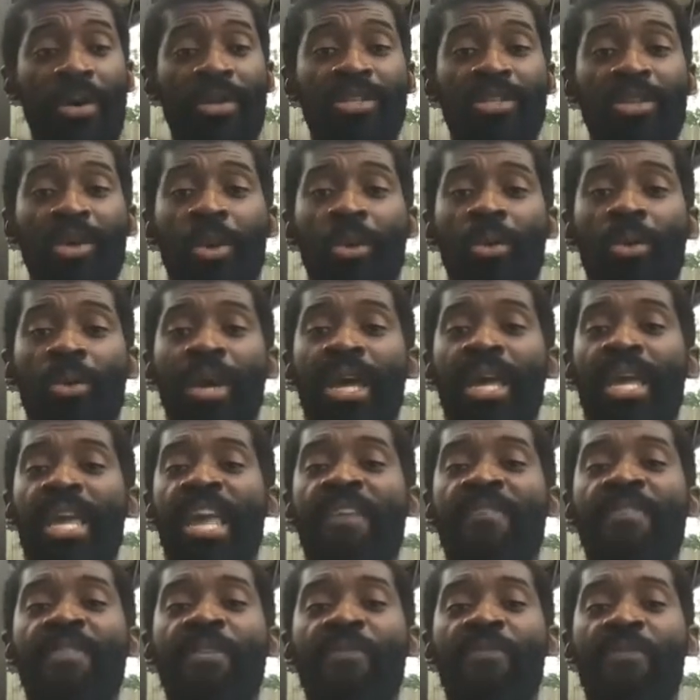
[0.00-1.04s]
So even
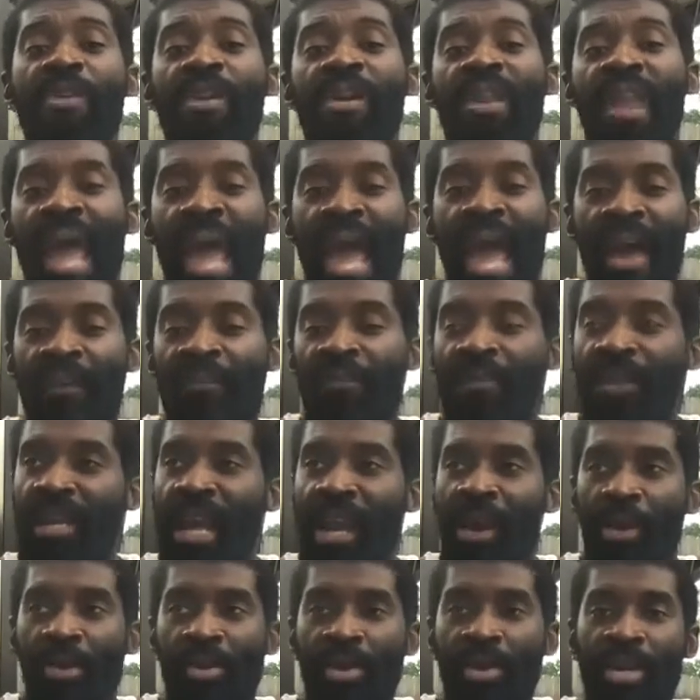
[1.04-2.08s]
if you're an athlete, like
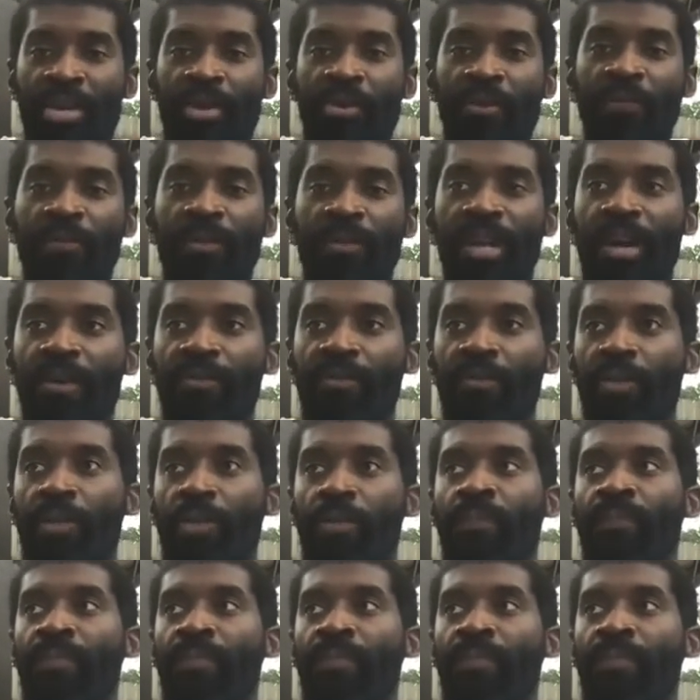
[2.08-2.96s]
on a youth level,